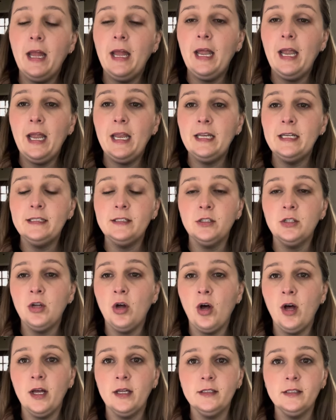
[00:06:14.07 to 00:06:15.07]
and it's
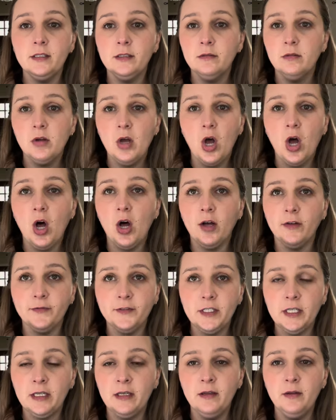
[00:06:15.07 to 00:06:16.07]
not
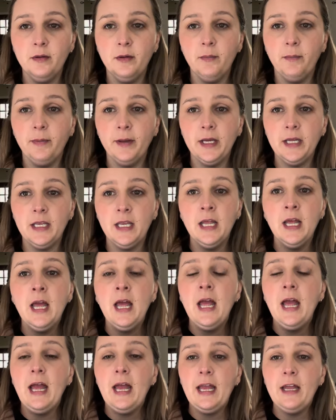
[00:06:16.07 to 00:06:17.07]
often, but
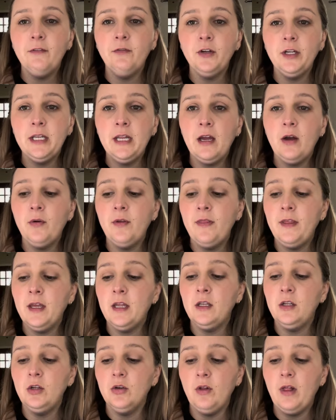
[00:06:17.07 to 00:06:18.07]
every now and
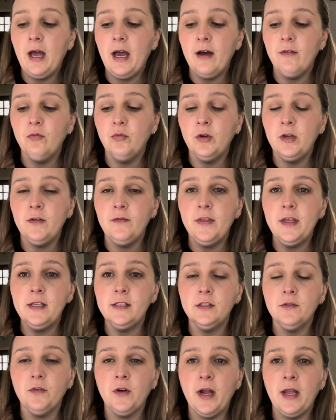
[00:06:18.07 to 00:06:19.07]
then you'll have one of
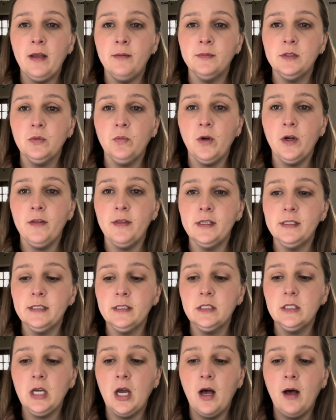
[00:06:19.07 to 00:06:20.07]
these frames where
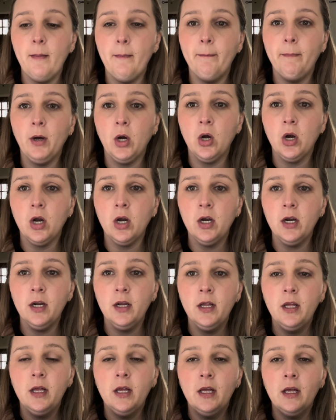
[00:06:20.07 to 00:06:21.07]
this top bar
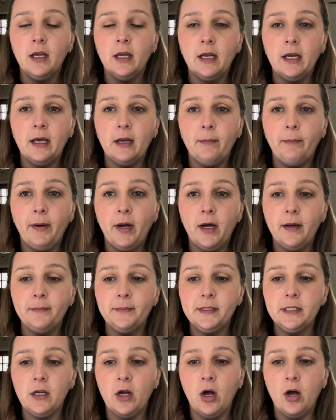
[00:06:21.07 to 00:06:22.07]
kind of
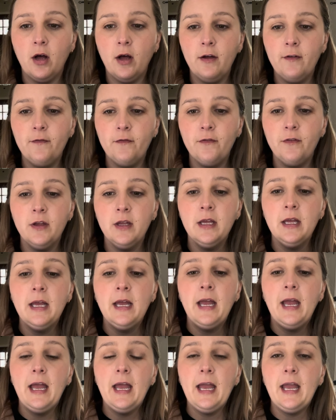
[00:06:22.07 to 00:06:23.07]
pops off,
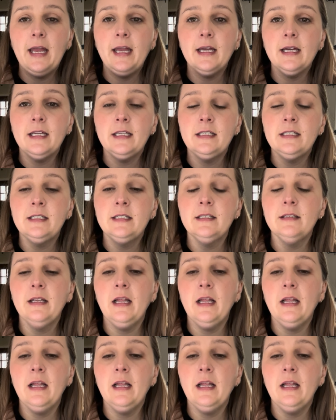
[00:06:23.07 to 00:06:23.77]
and